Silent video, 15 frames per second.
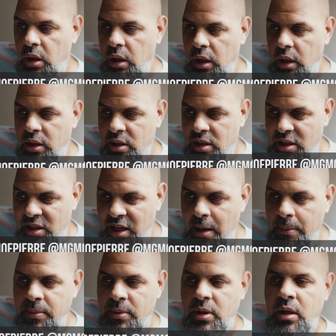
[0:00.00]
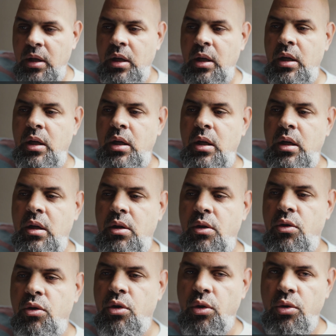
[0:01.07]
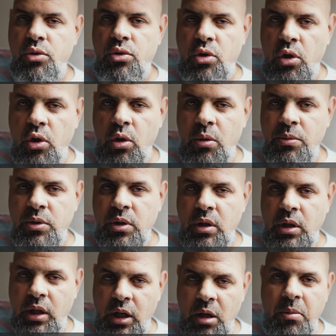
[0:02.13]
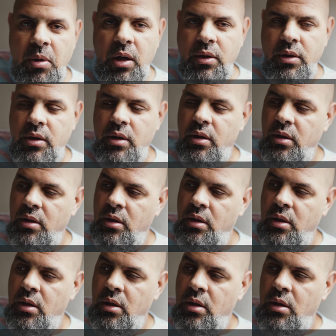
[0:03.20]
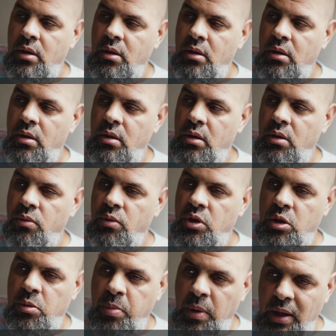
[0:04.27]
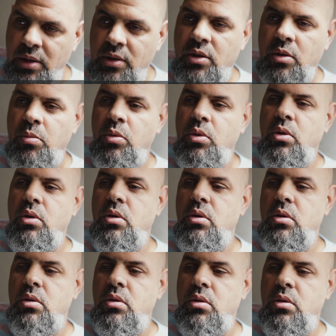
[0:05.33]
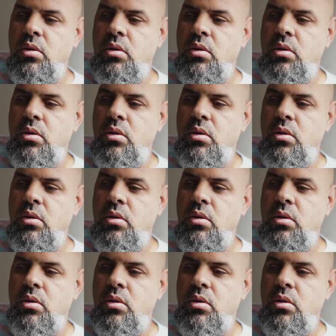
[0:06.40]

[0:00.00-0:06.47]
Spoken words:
accept those terms and get about the responsible